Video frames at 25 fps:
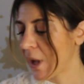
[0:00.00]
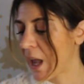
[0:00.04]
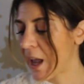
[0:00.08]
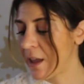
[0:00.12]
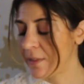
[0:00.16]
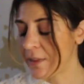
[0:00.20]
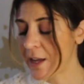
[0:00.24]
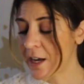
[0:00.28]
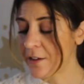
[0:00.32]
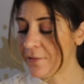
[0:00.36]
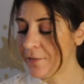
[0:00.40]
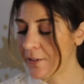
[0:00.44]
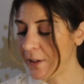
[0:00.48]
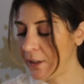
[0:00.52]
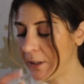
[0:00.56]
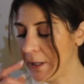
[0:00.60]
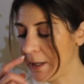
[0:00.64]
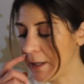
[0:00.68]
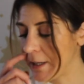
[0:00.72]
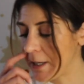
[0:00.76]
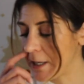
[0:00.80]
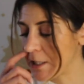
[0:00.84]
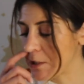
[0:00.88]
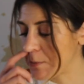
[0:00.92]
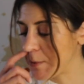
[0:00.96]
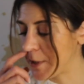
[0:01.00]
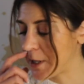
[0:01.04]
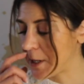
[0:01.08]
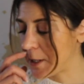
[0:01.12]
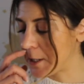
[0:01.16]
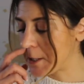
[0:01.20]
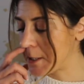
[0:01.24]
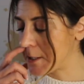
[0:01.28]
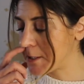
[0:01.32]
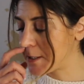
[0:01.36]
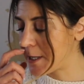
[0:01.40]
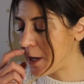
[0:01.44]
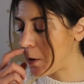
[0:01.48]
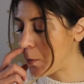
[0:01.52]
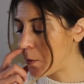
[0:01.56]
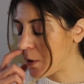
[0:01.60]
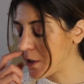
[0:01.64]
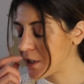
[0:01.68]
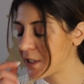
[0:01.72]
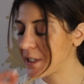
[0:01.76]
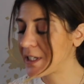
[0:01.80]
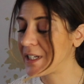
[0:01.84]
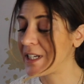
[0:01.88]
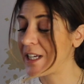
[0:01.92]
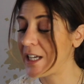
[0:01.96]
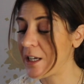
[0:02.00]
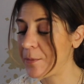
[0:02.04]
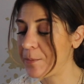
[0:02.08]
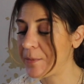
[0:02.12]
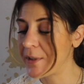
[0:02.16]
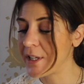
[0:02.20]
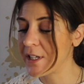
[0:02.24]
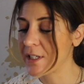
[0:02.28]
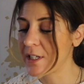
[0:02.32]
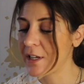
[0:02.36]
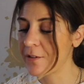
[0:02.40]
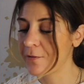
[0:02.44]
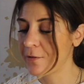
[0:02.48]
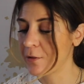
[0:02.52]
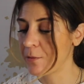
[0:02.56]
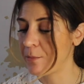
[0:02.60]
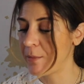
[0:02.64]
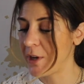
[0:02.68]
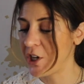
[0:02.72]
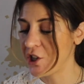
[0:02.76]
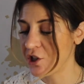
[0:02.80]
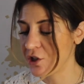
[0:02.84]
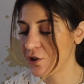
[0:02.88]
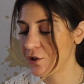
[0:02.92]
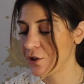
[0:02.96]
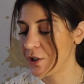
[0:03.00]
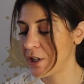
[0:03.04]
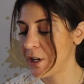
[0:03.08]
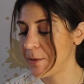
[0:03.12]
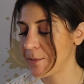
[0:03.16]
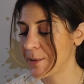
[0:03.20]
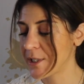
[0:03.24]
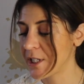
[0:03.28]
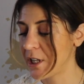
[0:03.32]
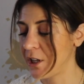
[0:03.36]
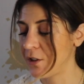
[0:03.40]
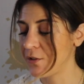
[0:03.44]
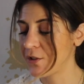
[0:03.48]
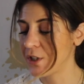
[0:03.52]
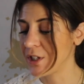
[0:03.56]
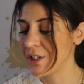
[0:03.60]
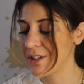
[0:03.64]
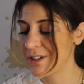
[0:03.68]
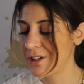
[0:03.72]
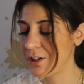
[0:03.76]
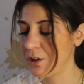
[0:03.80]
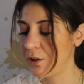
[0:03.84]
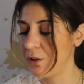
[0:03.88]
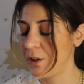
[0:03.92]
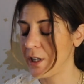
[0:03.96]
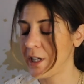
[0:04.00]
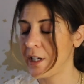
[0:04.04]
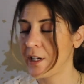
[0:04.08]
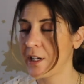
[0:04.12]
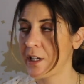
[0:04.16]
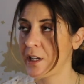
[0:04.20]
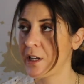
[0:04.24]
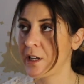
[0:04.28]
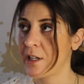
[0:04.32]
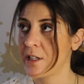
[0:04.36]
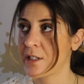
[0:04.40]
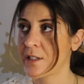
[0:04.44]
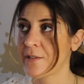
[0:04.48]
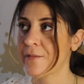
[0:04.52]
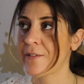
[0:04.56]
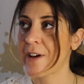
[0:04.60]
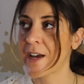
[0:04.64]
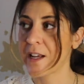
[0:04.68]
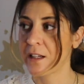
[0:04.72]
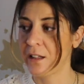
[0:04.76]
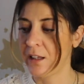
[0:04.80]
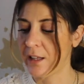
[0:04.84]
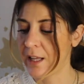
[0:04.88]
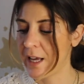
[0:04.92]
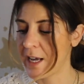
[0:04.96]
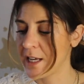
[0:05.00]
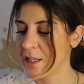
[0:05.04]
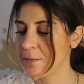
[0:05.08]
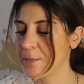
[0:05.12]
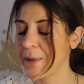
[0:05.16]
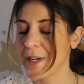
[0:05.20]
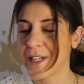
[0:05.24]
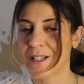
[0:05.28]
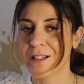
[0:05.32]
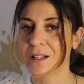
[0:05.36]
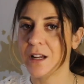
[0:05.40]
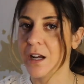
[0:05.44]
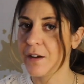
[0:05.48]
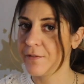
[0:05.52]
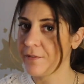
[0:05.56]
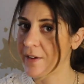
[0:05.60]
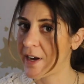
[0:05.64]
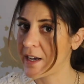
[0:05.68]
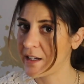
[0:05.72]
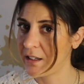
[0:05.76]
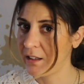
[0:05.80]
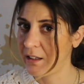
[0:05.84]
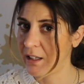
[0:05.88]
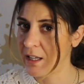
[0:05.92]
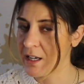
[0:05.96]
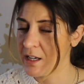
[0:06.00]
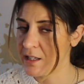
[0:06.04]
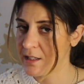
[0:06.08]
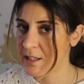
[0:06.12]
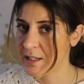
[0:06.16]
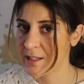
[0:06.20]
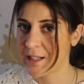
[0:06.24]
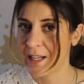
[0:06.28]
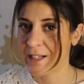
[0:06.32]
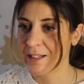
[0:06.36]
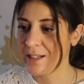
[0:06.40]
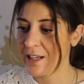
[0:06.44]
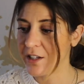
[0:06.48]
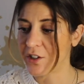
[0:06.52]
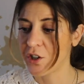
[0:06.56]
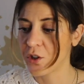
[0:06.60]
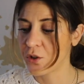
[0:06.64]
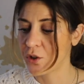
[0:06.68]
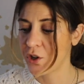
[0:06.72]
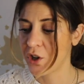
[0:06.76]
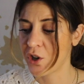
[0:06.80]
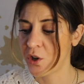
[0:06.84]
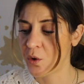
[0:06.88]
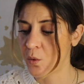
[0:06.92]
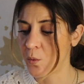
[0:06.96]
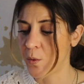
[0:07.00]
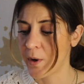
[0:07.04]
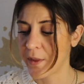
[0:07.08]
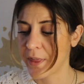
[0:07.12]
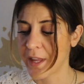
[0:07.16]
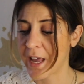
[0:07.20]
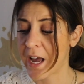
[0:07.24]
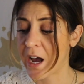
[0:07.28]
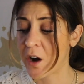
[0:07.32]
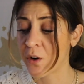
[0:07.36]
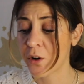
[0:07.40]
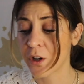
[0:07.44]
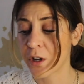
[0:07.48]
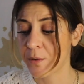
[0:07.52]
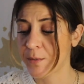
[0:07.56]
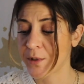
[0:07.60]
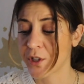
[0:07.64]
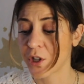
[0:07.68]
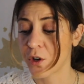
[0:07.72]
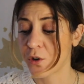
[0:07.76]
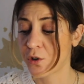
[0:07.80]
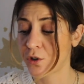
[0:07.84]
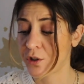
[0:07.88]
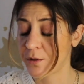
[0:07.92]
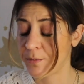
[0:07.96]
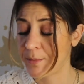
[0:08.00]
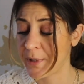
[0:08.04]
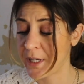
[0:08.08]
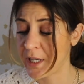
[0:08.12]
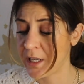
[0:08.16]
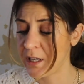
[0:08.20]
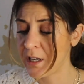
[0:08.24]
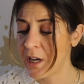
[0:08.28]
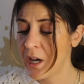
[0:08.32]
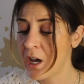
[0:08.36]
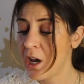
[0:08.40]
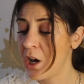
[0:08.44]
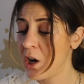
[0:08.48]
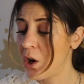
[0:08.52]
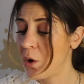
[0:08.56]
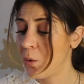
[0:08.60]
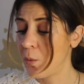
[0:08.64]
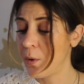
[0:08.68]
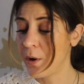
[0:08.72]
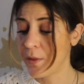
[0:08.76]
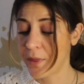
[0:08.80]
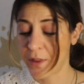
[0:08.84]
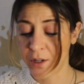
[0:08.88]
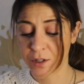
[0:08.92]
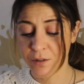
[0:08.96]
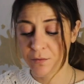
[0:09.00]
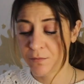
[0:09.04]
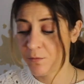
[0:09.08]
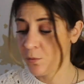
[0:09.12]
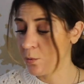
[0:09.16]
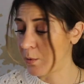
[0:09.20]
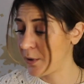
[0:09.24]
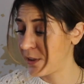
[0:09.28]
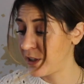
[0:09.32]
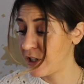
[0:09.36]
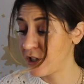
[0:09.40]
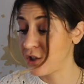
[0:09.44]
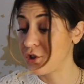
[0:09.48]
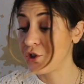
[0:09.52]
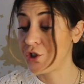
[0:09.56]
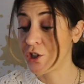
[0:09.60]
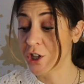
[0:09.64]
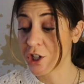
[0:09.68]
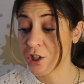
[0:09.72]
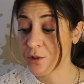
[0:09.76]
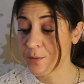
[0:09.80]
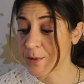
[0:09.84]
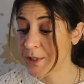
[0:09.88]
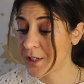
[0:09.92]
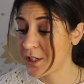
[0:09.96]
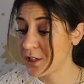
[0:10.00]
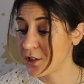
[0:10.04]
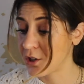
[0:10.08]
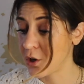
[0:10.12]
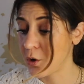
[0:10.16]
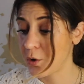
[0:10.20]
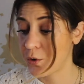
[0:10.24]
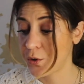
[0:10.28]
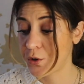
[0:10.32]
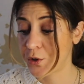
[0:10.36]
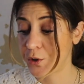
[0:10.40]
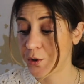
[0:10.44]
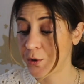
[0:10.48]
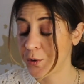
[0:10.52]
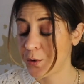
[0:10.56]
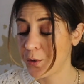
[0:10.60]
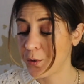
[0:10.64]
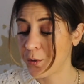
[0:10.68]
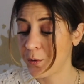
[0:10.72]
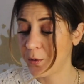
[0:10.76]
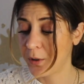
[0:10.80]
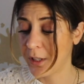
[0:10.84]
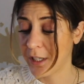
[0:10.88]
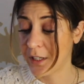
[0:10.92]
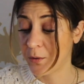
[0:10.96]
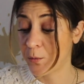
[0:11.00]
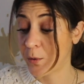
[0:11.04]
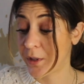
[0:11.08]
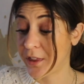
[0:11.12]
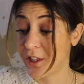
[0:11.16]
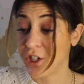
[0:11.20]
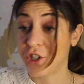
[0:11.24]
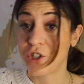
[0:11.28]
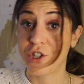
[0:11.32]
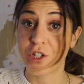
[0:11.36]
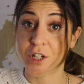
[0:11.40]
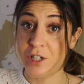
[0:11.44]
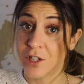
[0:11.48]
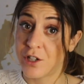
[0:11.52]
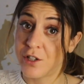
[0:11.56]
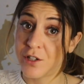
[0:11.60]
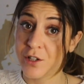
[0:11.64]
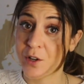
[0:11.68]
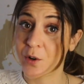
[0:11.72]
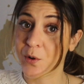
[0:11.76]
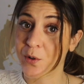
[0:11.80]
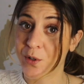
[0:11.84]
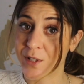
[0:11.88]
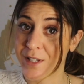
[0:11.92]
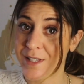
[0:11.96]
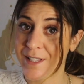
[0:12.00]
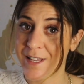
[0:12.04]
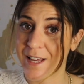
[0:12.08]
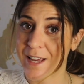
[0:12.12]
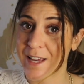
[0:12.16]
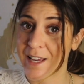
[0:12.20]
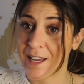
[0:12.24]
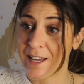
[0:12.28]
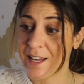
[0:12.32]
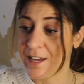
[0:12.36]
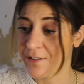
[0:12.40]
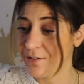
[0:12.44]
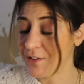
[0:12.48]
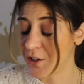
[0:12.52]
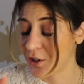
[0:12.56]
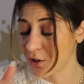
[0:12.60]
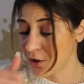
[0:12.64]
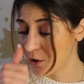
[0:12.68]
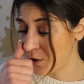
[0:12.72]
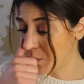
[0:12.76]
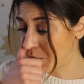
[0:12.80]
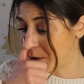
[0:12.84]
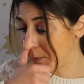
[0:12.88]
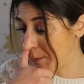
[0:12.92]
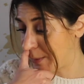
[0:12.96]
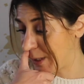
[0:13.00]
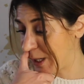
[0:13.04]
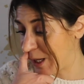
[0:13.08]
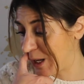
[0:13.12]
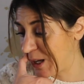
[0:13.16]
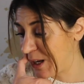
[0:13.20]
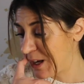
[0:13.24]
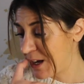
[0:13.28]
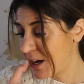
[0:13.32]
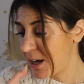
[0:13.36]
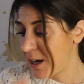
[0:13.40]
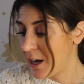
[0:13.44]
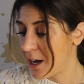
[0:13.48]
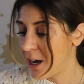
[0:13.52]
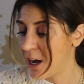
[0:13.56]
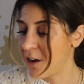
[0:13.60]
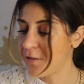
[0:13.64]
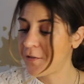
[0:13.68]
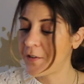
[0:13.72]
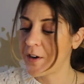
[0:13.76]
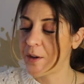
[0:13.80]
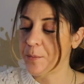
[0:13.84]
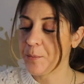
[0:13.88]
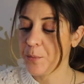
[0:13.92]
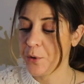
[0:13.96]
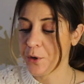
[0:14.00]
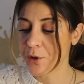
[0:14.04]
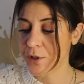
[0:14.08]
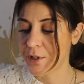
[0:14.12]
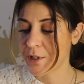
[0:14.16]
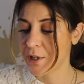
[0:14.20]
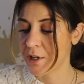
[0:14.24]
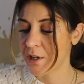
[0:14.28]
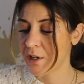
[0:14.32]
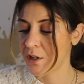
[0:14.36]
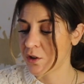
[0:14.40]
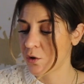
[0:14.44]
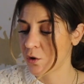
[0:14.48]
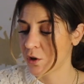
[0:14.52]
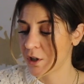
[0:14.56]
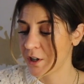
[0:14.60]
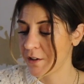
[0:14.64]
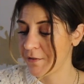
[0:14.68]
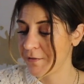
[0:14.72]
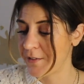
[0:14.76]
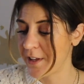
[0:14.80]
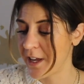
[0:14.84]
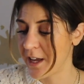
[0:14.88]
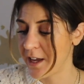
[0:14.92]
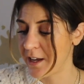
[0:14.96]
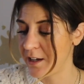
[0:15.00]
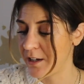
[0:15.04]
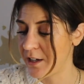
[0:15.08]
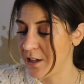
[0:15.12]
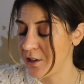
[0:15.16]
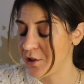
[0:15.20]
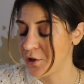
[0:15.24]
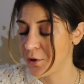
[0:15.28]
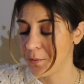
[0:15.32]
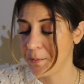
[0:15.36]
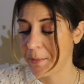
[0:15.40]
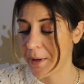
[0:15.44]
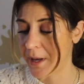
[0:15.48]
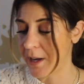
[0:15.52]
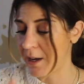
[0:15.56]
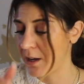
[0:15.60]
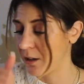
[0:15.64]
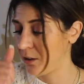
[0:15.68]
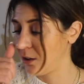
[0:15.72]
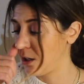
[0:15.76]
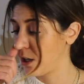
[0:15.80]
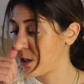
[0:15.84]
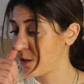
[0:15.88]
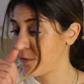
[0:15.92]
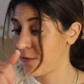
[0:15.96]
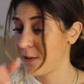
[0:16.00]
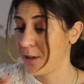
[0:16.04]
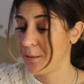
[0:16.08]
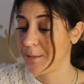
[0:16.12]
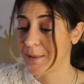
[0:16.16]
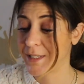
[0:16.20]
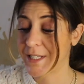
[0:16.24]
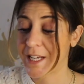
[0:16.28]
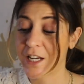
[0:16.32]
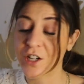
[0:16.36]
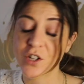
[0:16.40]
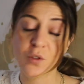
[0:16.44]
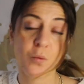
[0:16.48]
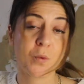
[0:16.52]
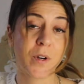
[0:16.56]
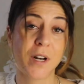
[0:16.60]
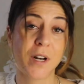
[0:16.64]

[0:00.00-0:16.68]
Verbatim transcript: And I feel like it's because they want to keep this information to themselves until it is finalized, but it's not finalized. It's like they don't know what the outcome is going to be, what the what this judgment is going to like what the judge is going to say, if they're going to be a free person or if they need to pay a lot of limitation,